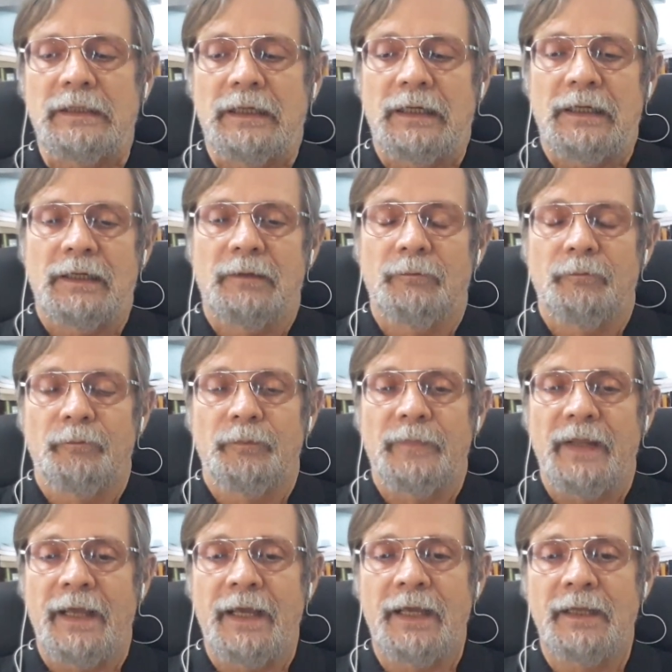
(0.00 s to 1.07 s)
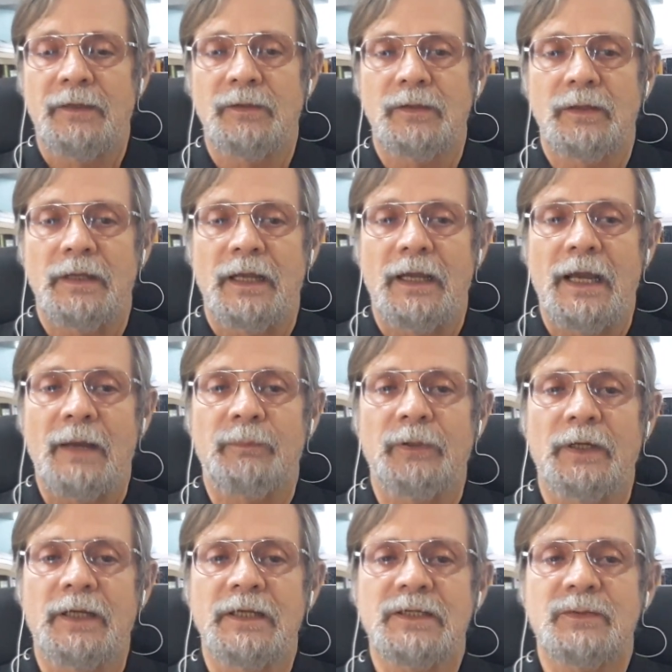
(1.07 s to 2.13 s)
and
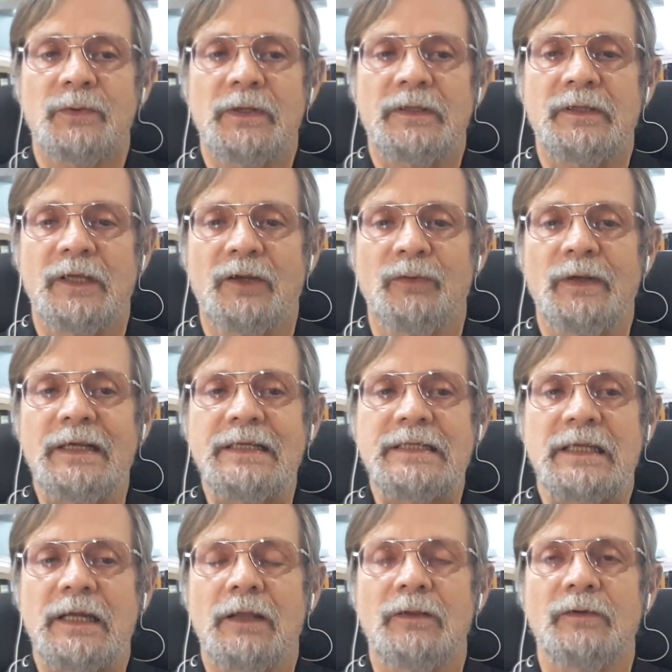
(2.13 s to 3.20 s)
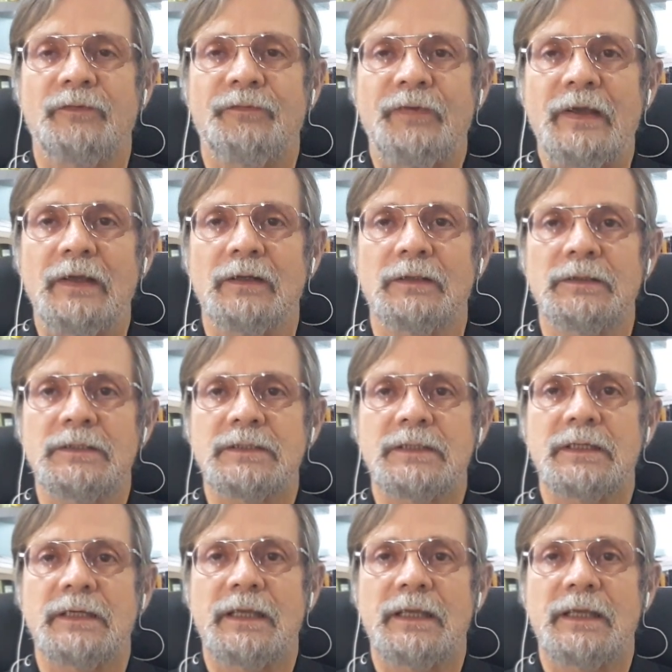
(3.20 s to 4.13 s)
applicants with degrees in other fields